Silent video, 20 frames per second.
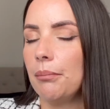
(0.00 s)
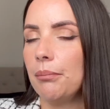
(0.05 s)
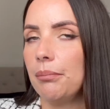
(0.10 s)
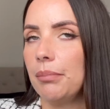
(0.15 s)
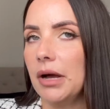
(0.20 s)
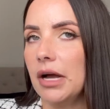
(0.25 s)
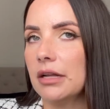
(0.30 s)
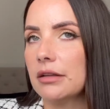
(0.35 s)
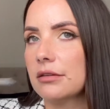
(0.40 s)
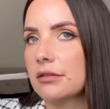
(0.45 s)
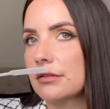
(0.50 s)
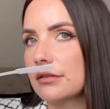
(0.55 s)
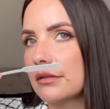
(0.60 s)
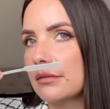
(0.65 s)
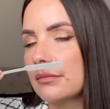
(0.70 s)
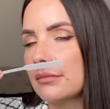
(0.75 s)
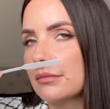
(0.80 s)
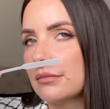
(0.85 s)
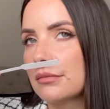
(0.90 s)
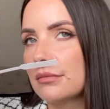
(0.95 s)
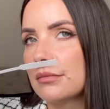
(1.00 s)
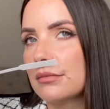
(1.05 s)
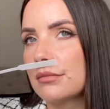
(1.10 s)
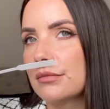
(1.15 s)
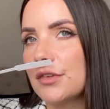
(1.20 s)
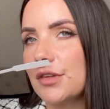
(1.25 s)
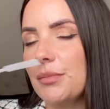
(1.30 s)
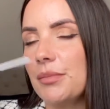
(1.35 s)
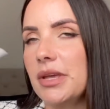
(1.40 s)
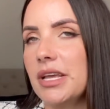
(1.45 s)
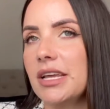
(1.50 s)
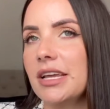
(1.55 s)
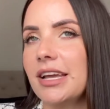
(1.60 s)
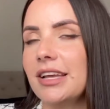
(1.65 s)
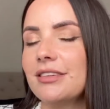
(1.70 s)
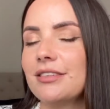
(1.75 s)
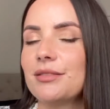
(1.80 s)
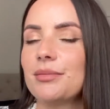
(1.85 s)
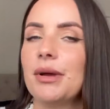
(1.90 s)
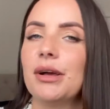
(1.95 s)
But to me,
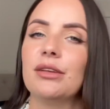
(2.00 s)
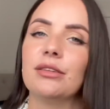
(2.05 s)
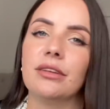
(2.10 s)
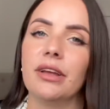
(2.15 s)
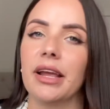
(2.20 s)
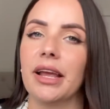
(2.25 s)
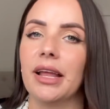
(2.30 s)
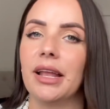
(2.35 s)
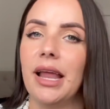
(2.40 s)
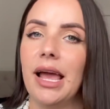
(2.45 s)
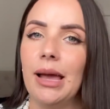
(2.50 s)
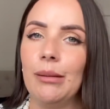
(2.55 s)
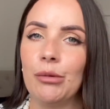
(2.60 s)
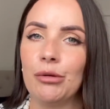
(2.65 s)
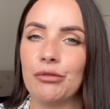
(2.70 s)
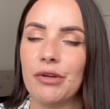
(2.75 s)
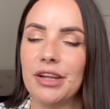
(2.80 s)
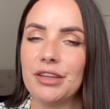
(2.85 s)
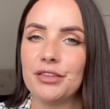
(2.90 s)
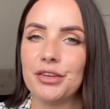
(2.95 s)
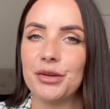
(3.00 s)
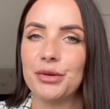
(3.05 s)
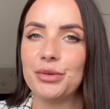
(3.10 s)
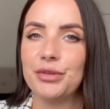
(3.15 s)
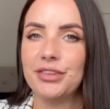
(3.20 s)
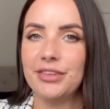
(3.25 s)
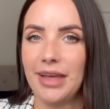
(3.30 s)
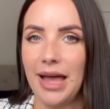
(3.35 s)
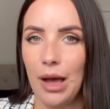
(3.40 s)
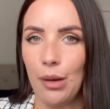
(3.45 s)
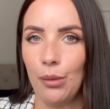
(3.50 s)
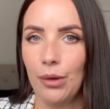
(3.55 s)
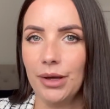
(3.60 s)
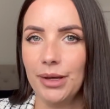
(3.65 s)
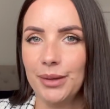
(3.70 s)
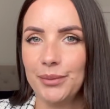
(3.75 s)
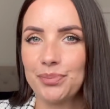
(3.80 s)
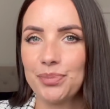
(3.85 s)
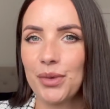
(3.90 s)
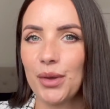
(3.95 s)
it smells like an amaretto
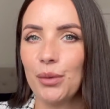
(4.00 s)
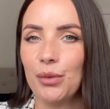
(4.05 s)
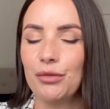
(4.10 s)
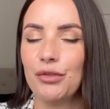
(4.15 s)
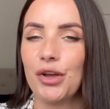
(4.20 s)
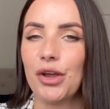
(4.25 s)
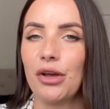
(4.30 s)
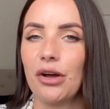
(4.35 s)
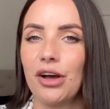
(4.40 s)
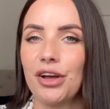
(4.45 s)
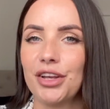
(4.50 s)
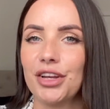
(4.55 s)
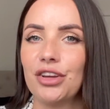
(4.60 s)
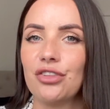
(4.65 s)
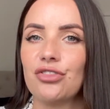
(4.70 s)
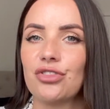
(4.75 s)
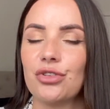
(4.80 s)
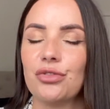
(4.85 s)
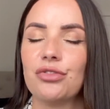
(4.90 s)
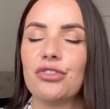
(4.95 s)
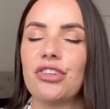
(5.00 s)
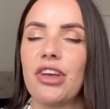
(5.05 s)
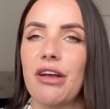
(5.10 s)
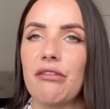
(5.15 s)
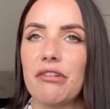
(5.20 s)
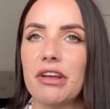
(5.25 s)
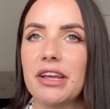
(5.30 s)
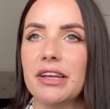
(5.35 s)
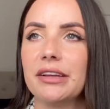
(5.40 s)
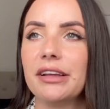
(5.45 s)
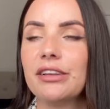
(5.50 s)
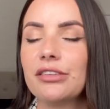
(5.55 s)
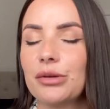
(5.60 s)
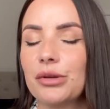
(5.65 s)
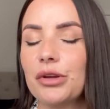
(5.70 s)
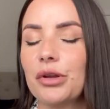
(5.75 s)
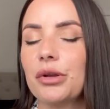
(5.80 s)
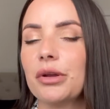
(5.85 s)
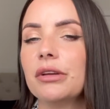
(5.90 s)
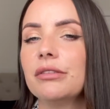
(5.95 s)
sour with a garnish of cherry. So
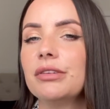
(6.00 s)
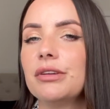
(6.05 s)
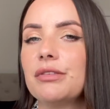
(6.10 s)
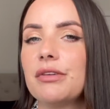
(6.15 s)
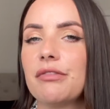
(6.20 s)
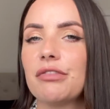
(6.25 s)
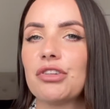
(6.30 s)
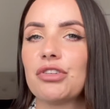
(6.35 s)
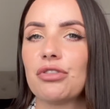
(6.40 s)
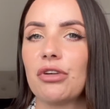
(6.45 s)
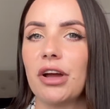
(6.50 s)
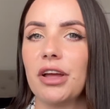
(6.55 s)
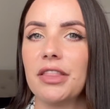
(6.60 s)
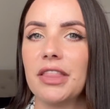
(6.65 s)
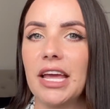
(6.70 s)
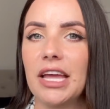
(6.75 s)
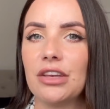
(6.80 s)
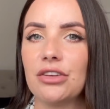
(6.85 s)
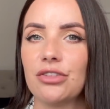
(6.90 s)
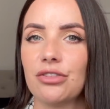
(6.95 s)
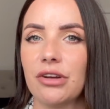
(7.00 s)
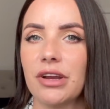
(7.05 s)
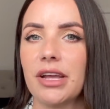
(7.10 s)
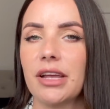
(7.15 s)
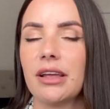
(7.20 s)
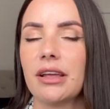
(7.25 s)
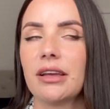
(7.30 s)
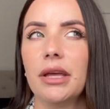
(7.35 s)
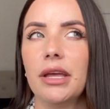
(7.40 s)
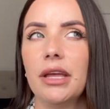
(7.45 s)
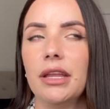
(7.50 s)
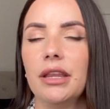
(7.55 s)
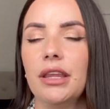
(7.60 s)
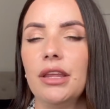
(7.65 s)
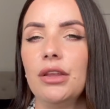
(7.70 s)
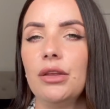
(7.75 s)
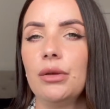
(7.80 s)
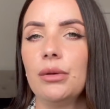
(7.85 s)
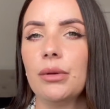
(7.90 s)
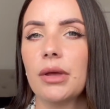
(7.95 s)
I don't know if you've ever tried that drink. In
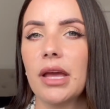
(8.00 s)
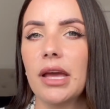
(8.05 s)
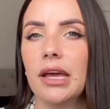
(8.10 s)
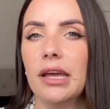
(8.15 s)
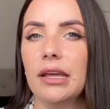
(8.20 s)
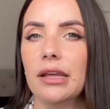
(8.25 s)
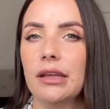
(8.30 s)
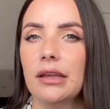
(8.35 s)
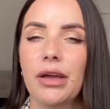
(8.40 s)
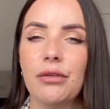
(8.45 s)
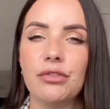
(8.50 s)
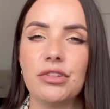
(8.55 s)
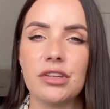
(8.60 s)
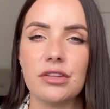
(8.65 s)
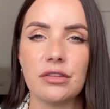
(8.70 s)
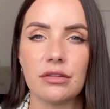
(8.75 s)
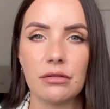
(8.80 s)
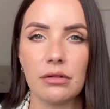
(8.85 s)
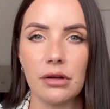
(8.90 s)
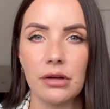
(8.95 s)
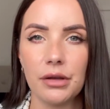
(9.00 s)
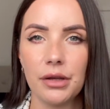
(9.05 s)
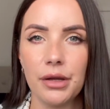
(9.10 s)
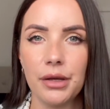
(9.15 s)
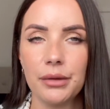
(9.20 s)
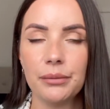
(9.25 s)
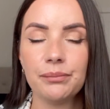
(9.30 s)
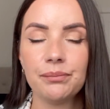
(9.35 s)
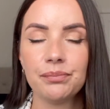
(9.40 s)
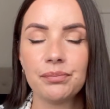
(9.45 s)
the UK, you have Disaronno